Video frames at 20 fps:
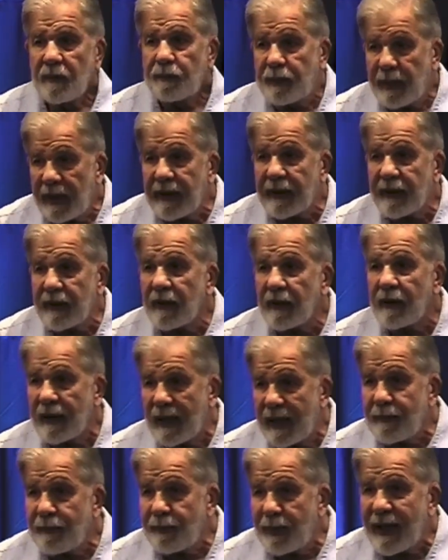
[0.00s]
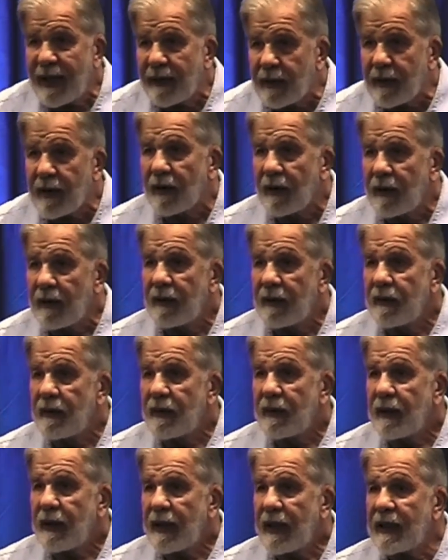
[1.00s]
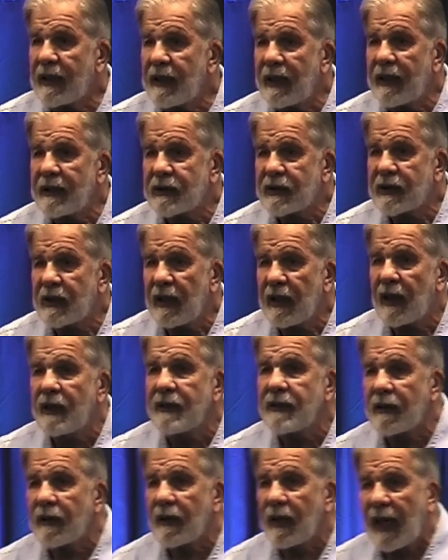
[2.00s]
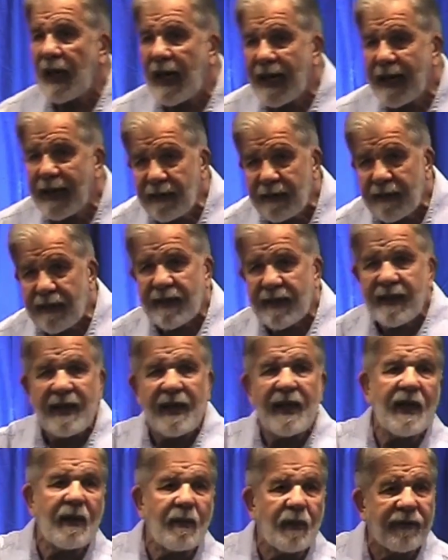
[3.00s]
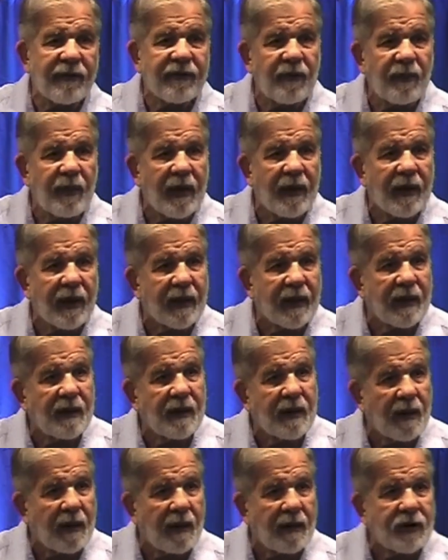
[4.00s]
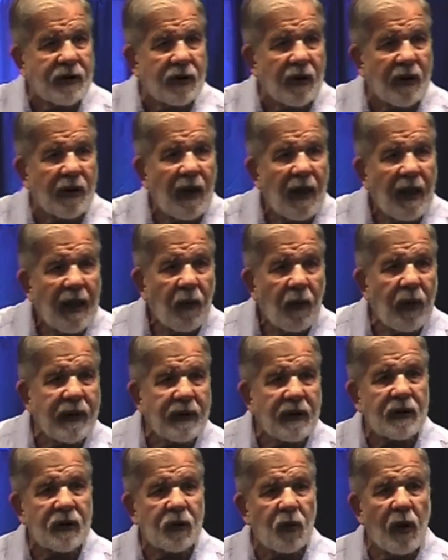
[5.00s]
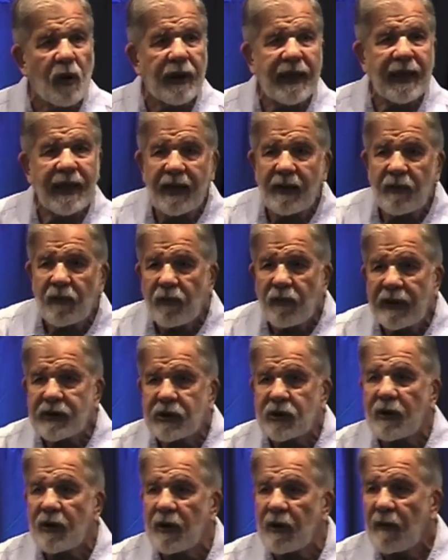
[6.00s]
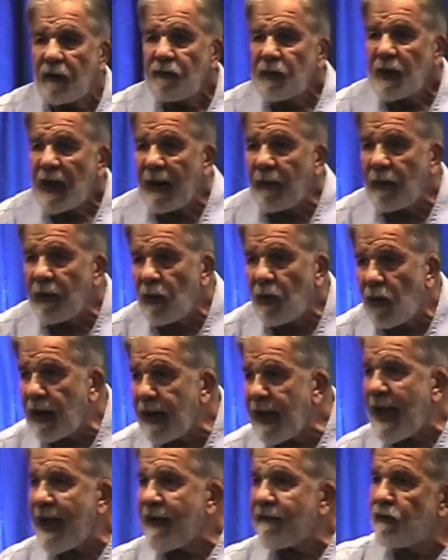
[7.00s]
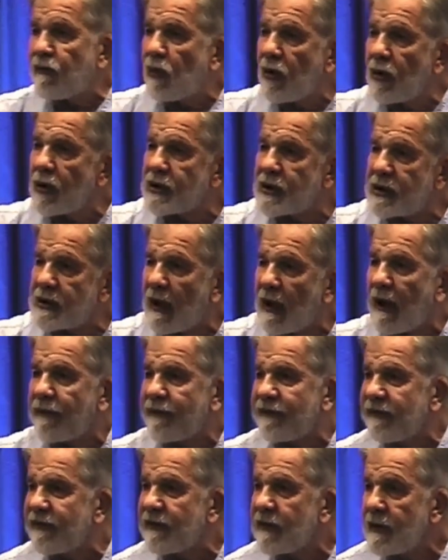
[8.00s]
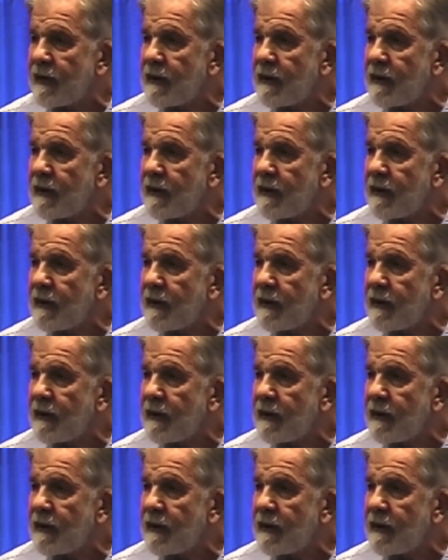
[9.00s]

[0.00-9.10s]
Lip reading: Bigger and better. It's the underlying theme of American culture. We just want to get richer and we want to have more stuff.